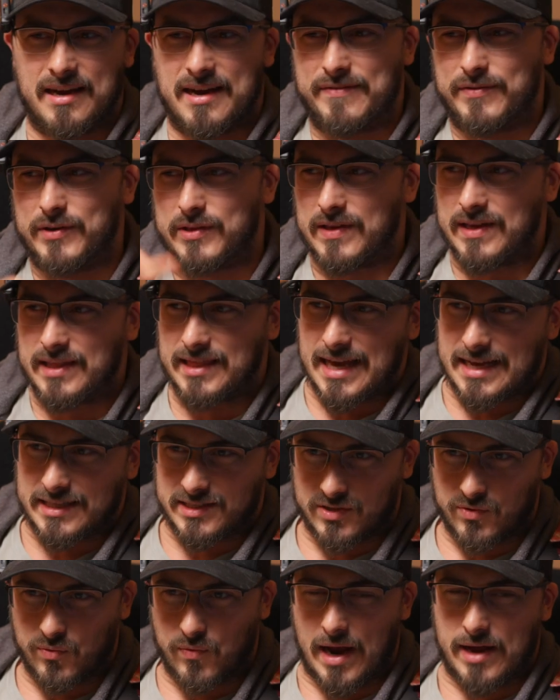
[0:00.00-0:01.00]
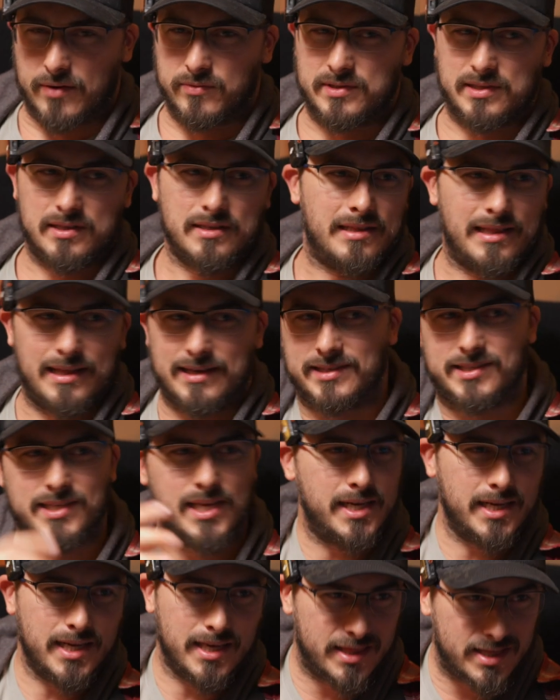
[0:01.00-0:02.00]
everything that surrounds it, like
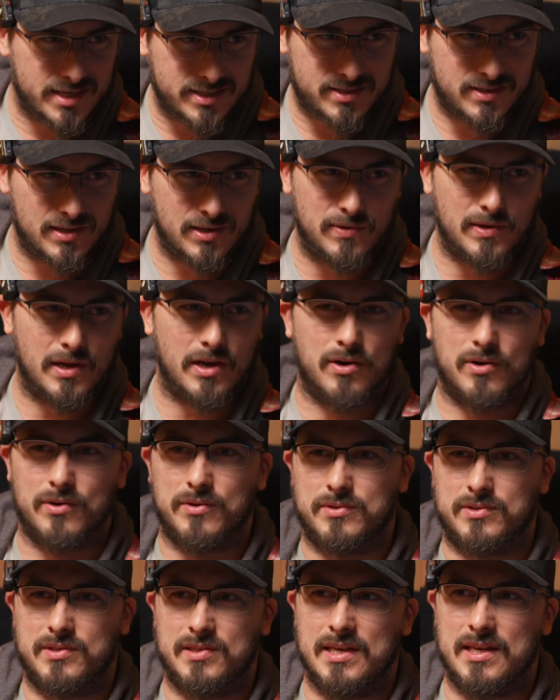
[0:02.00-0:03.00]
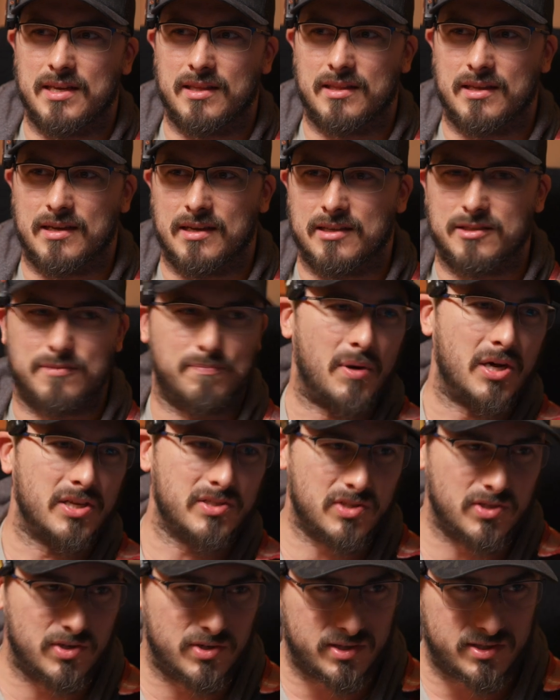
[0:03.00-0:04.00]
sitting in this studio, seeing the
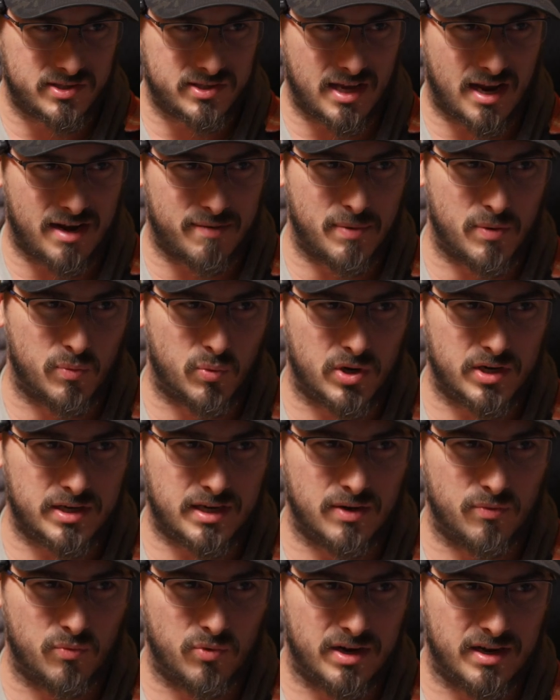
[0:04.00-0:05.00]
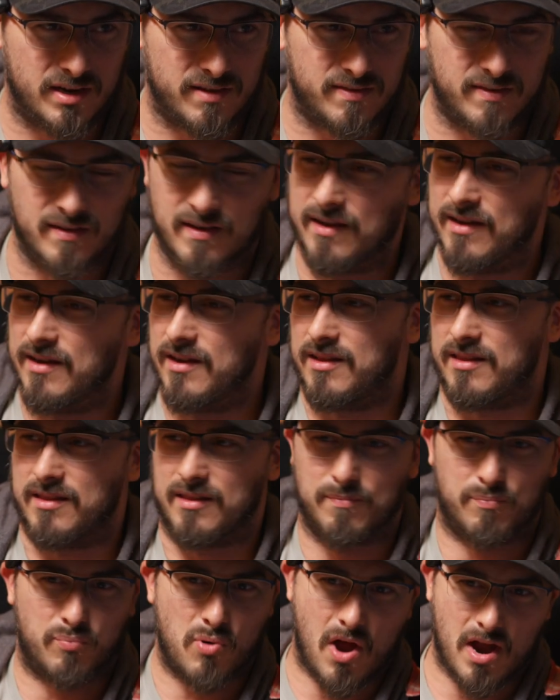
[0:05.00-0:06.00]
sponsors that I've been working with,
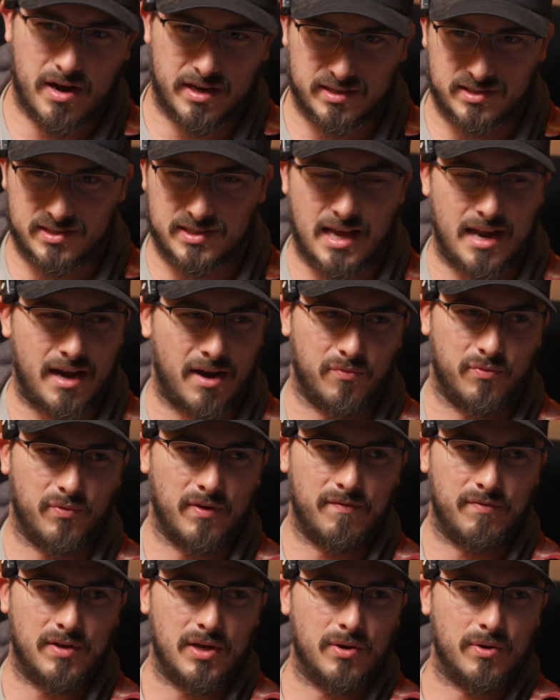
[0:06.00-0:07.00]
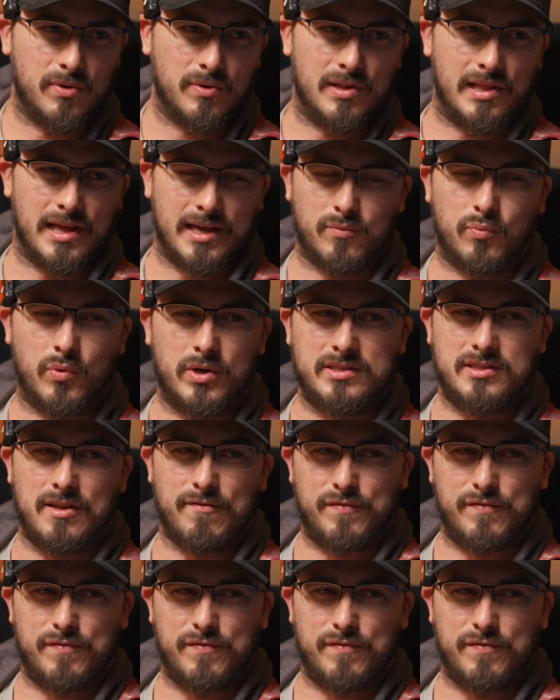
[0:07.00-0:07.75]
the products that I've reviewed, like what is the